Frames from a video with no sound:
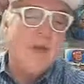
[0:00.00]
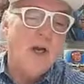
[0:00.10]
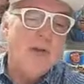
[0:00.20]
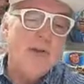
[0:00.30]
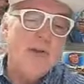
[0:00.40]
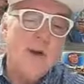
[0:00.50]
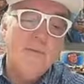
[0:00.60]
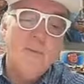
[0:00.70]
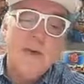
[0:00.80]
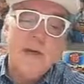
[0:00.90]
A good
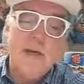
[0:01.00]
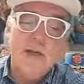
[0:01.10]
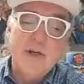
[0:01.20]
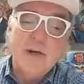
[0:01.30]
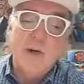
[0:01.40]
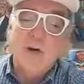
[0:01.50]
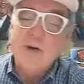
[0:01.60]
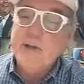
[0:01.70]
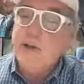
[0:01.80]
software engineer, of course,